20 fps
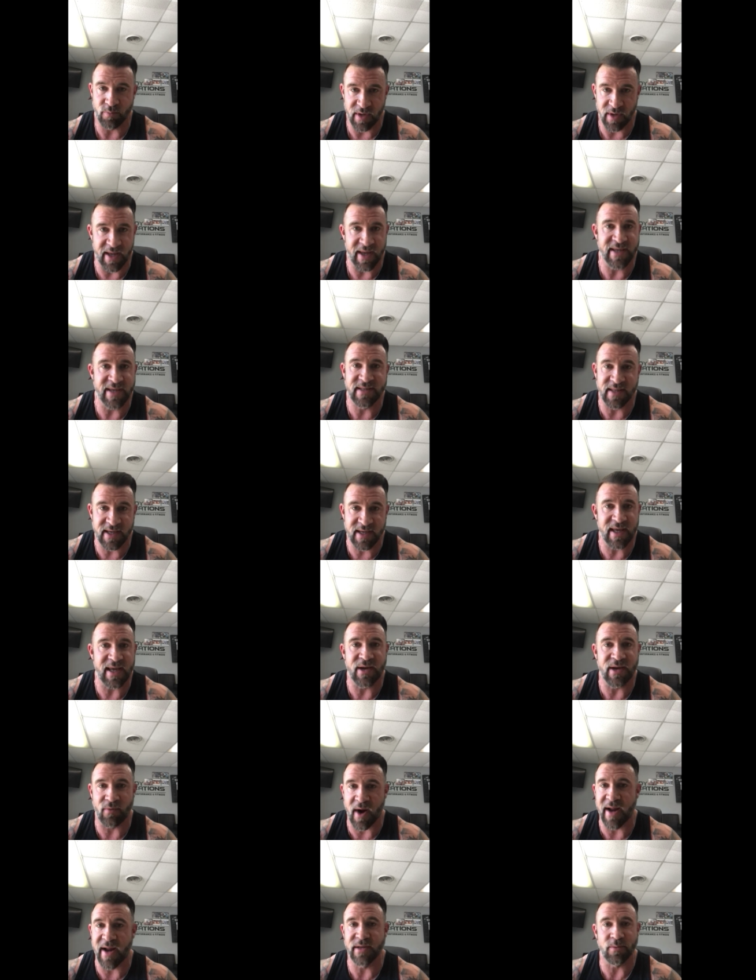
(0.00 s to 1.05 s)
is the key,
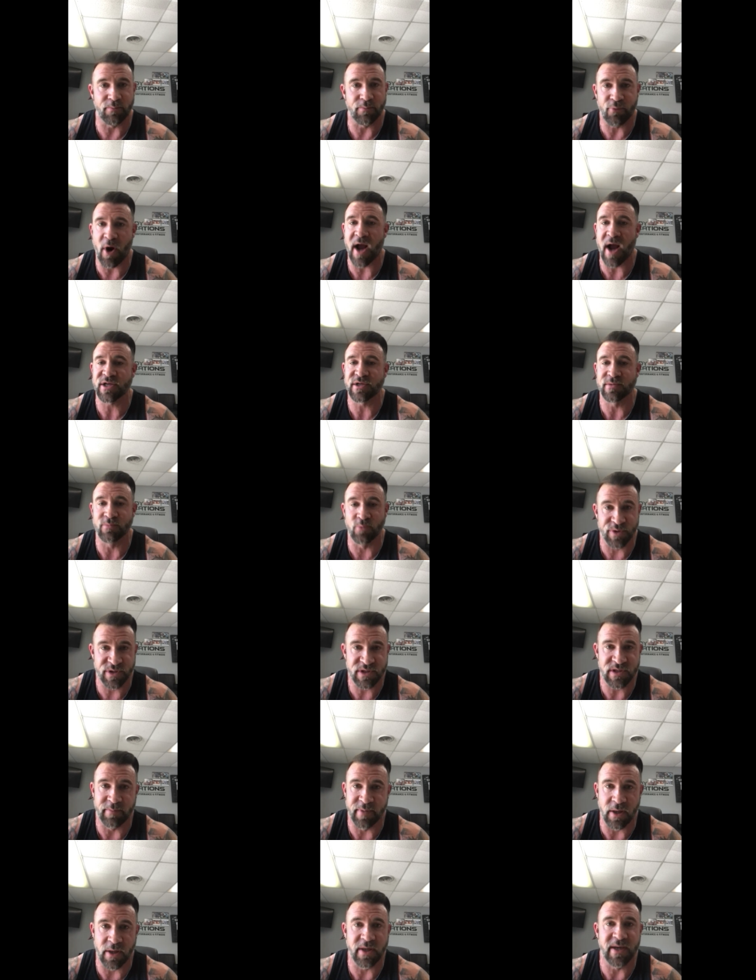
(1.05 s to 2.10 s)
right? So proximal
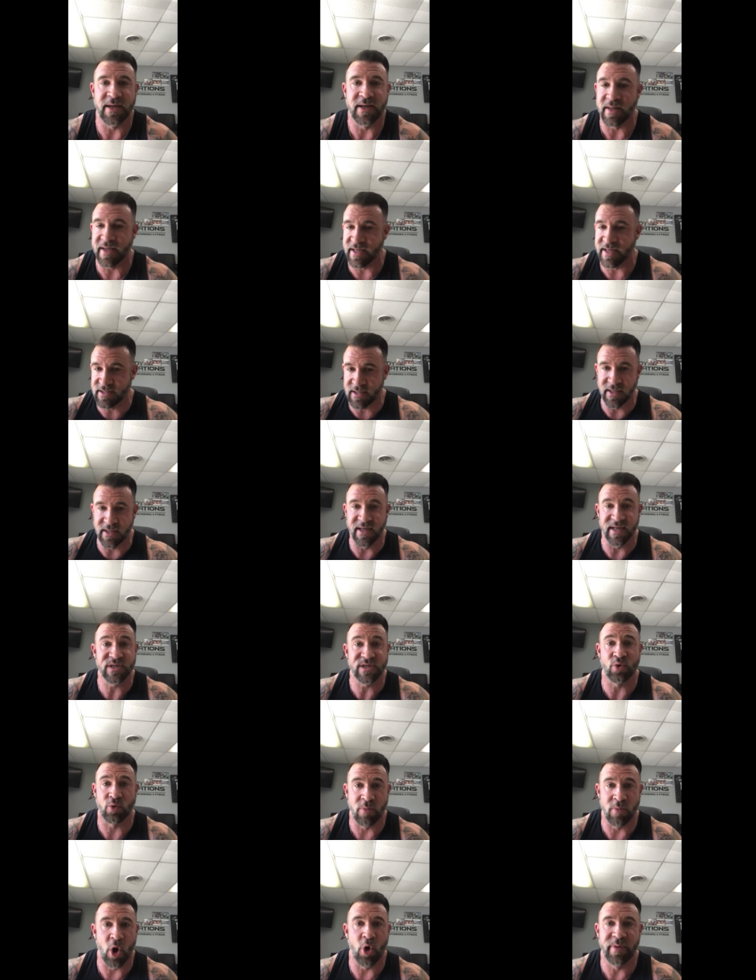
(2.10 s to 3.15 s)
stability leads to
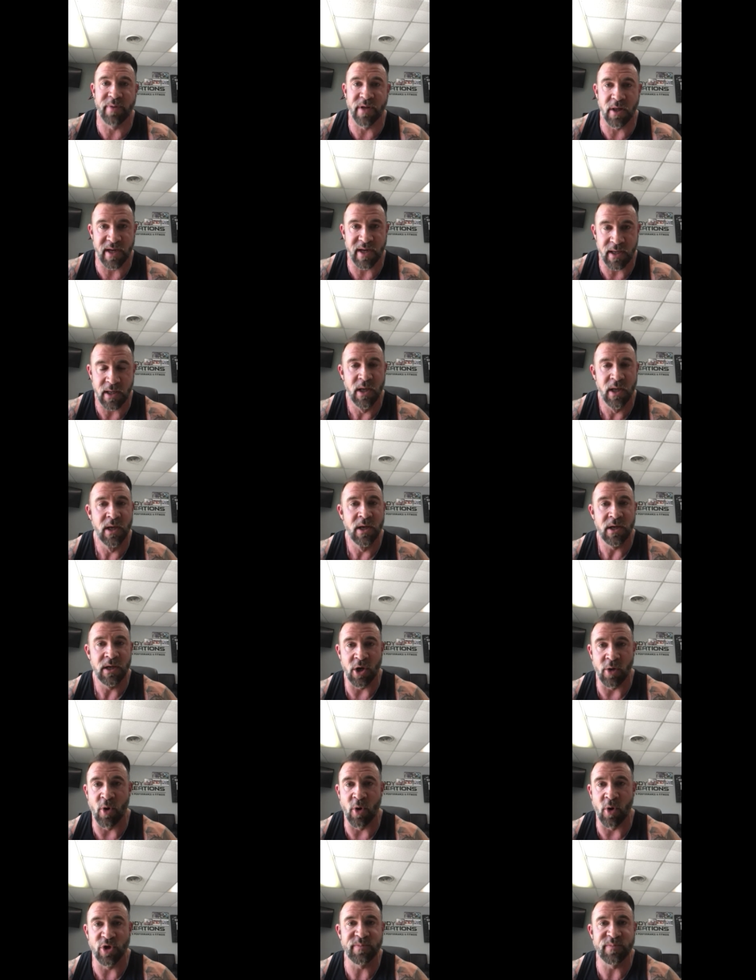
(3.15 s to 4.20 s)
distal mobility.
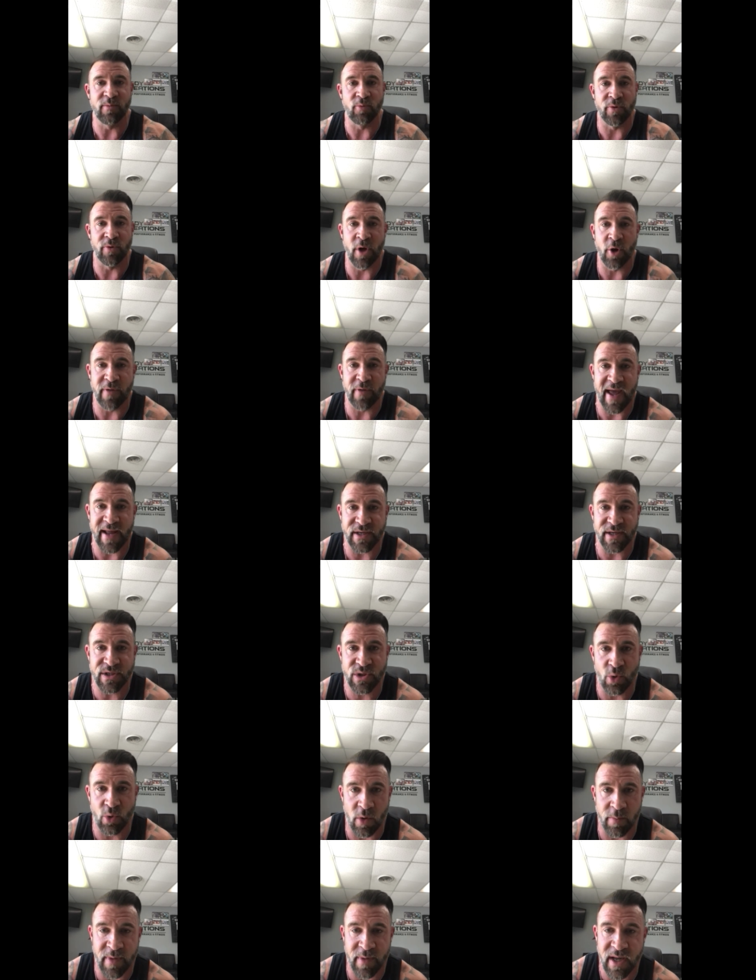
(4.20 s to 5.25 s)
Most people know that
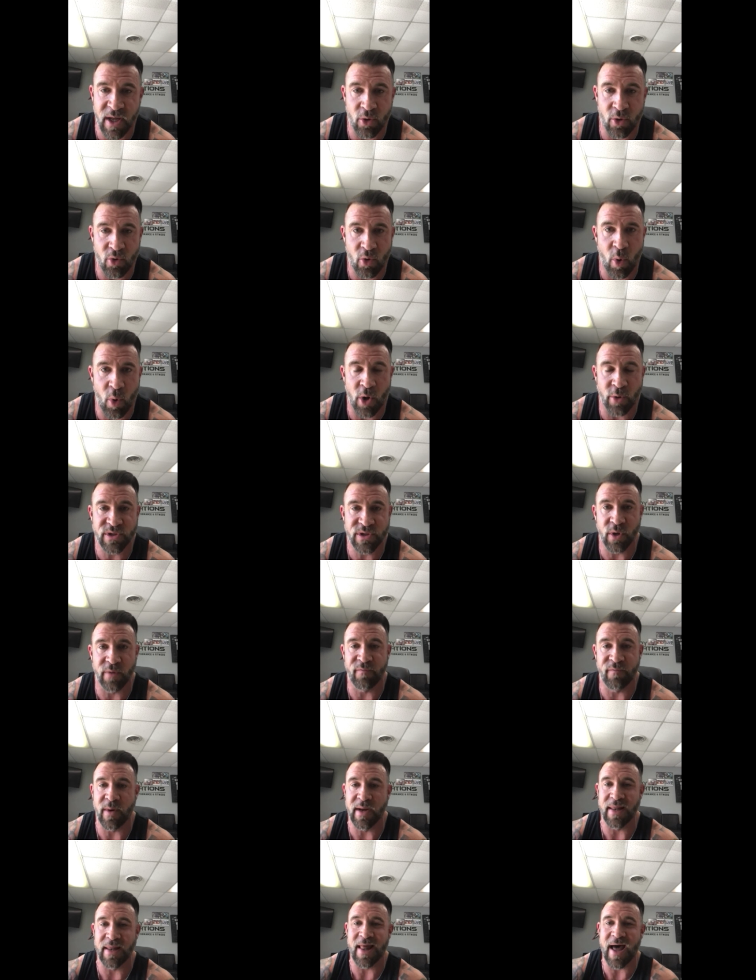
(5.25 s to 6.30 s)
Stuart McGill quote. So if
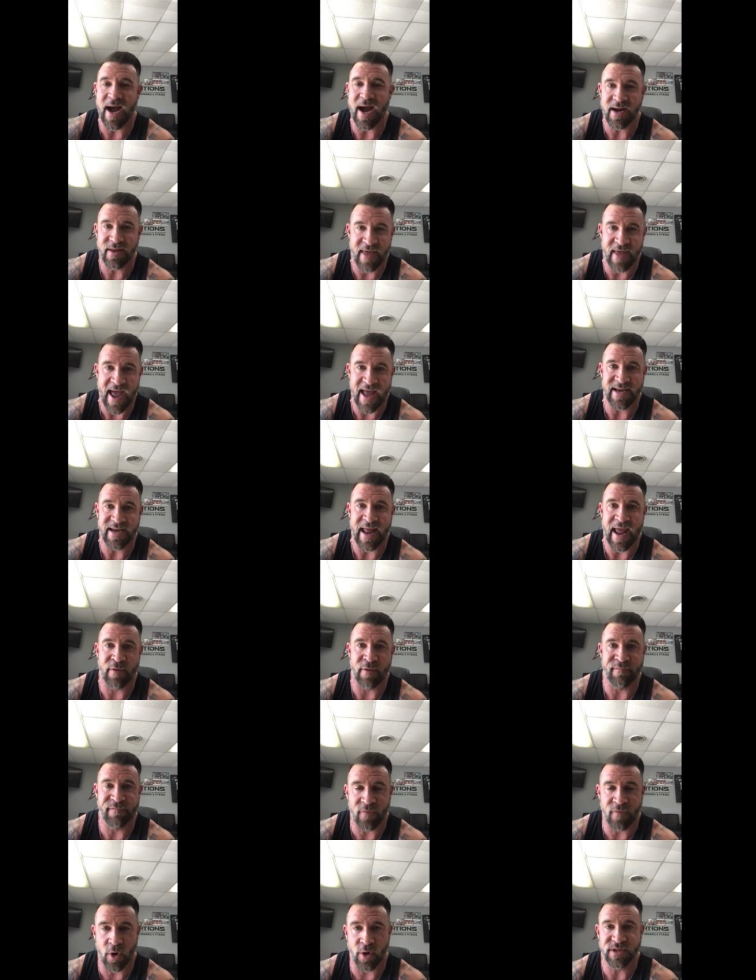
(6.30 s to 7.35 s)
we lock that down
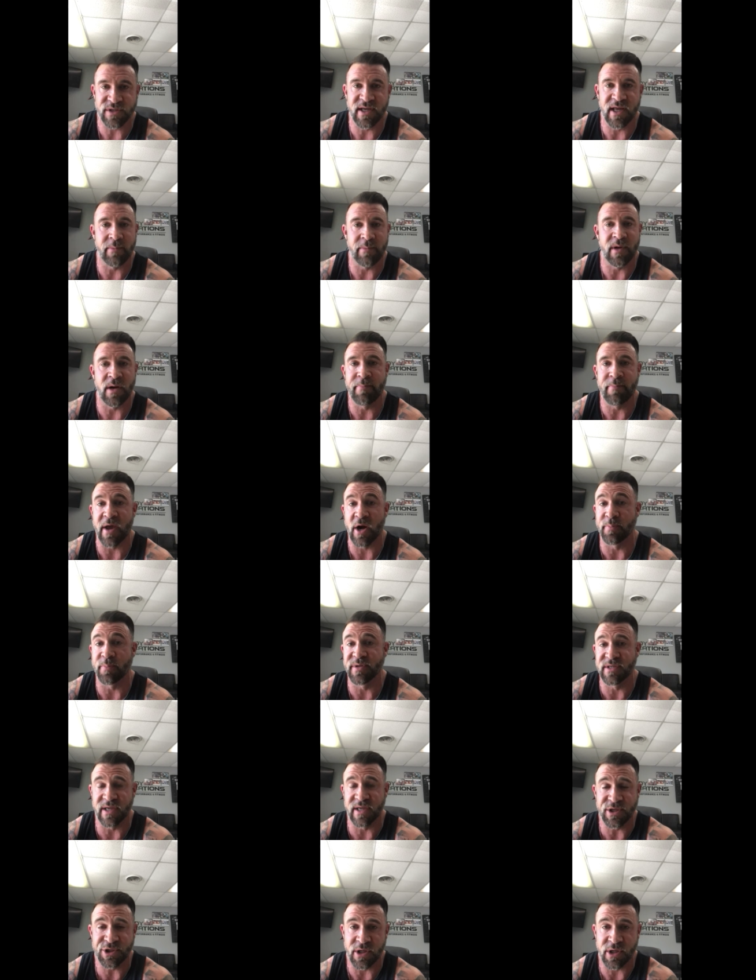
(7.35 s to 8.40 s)
first, get them in a better
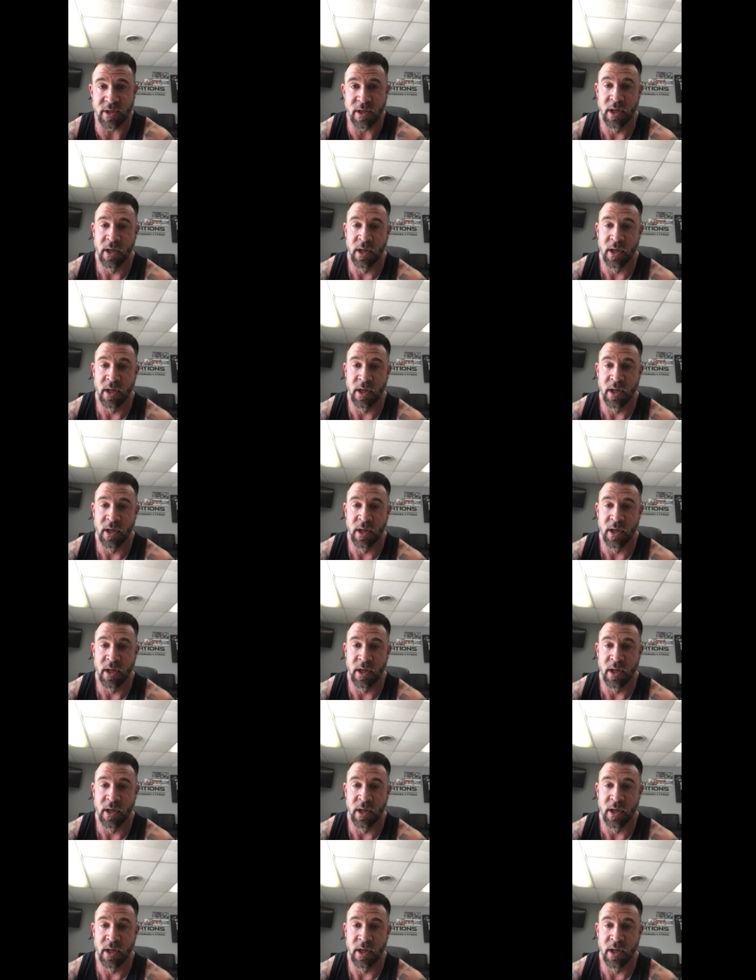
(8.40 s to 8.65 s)
position,